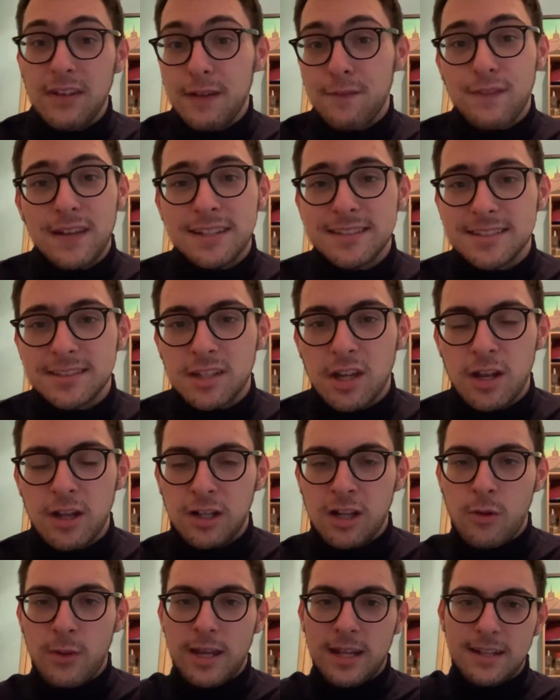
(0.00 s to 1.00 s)
He thinks it's going to
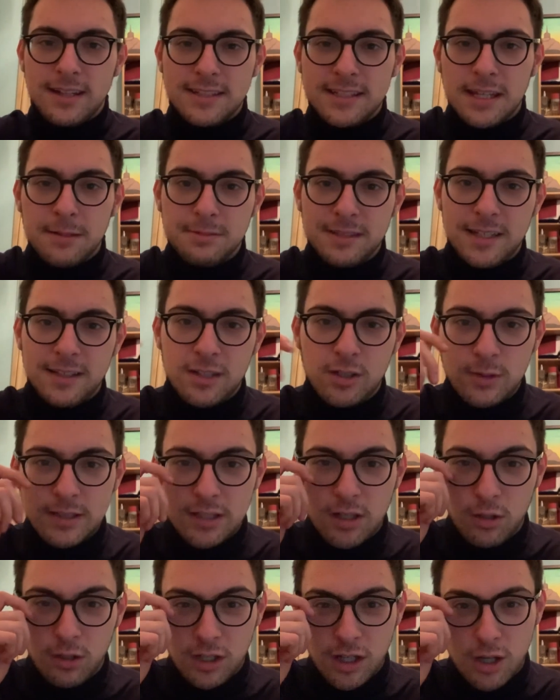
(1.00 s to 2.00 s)
go in and tips it into his
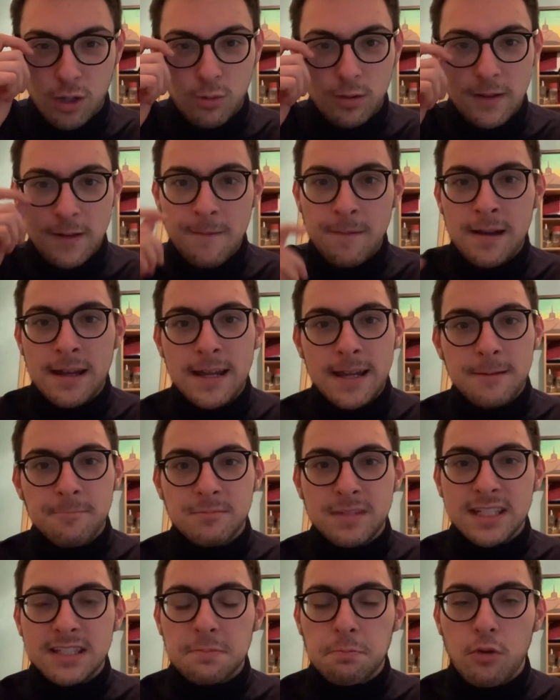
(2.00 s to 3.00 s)
own goal.
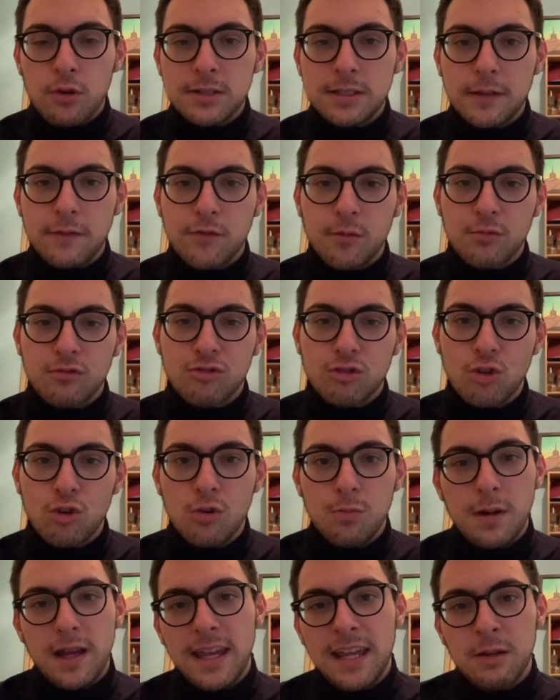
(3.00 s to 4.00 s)
Disappointed from
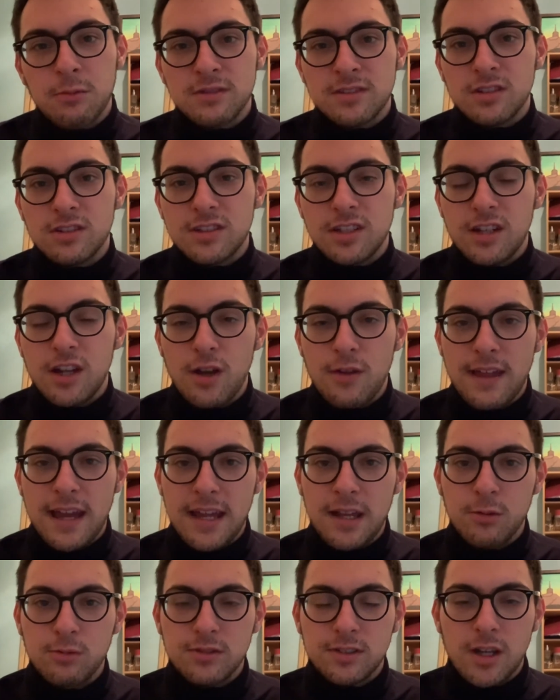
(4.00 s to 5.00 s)
Krul, but he wasn't to know that
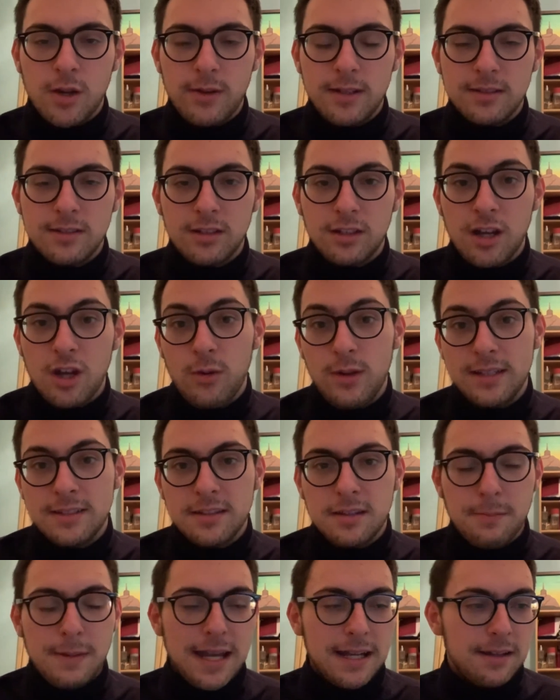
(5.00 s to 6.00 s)
it was going to go into
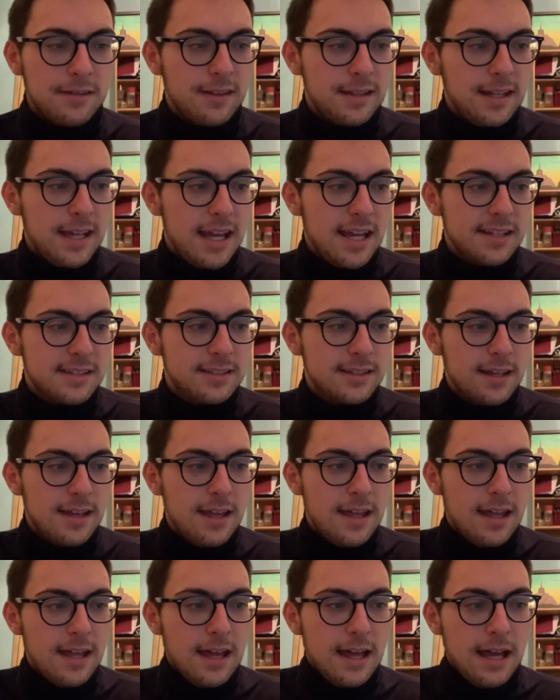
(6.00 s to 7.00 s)
the back of the net.
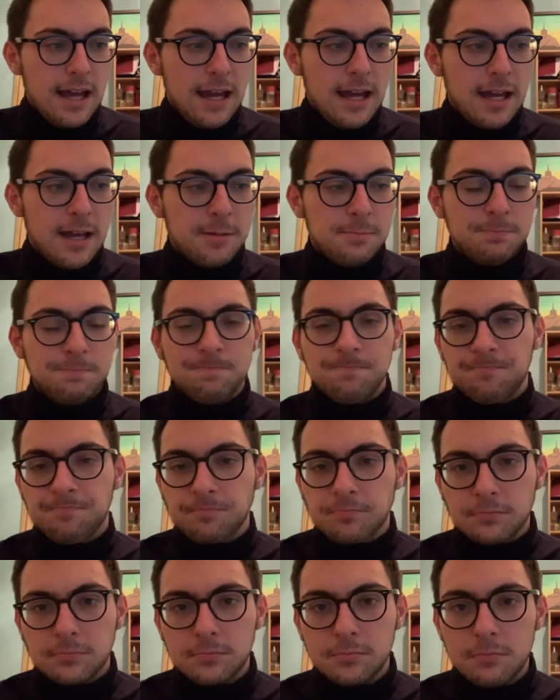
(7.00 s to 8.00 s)

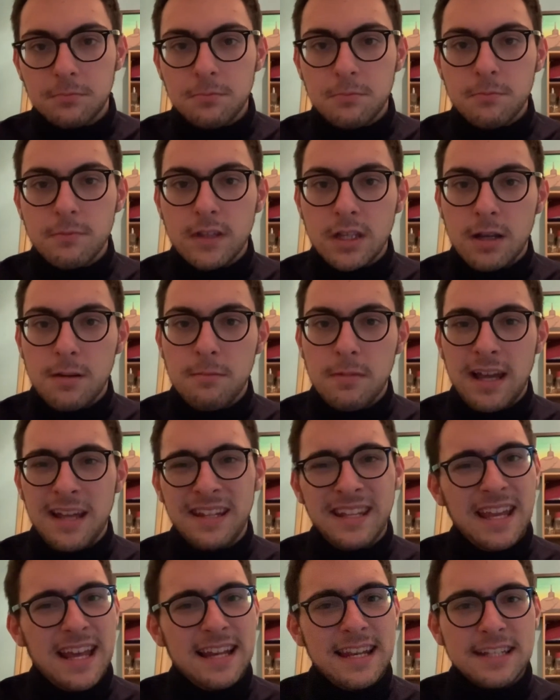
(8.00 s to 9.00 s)

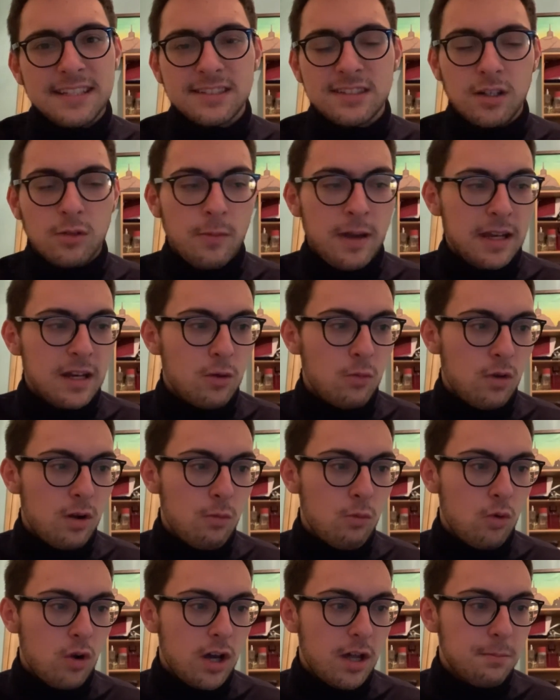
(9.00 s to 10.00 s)
Leicester made it
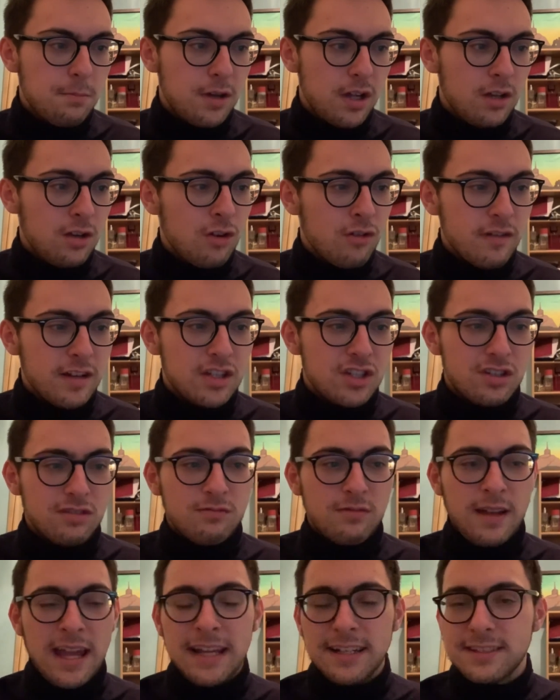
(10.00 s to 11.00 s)
1-1. But Norwich,
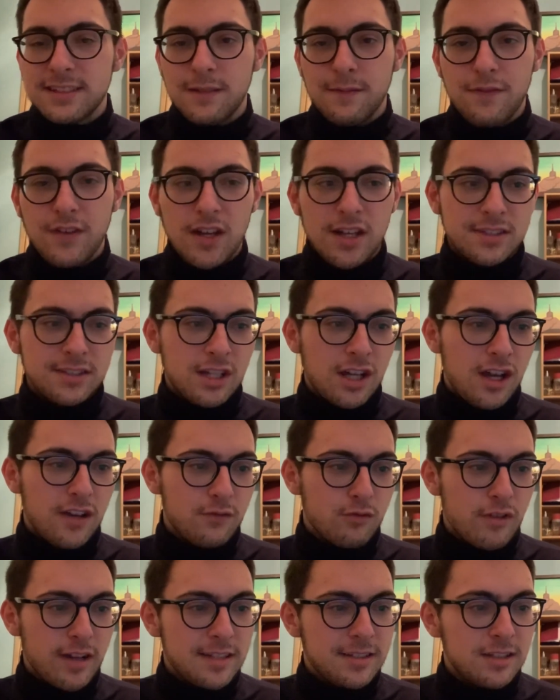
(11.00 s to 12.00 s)
excellent first half,
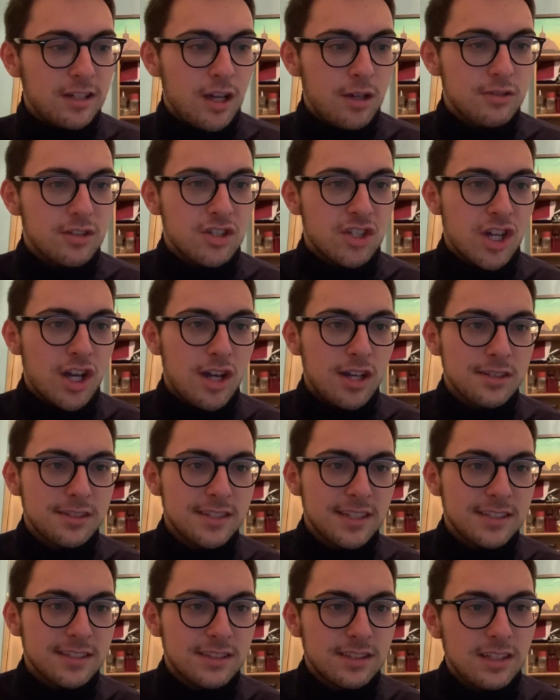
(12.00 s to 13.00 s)
created loads of
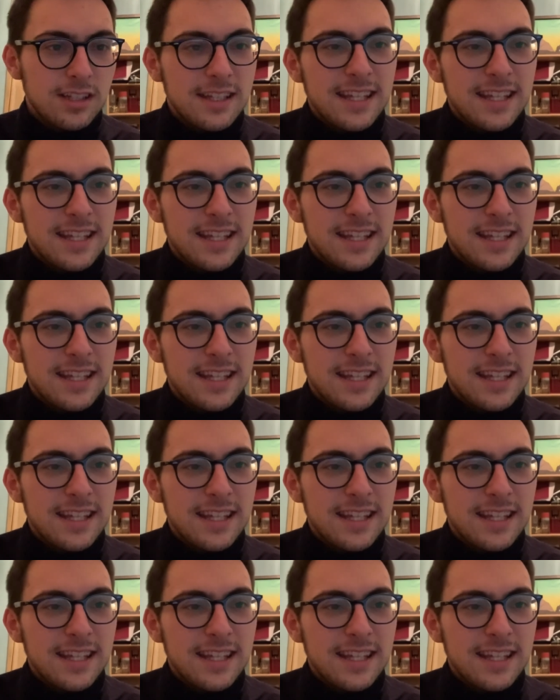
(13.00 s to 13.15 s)
chances.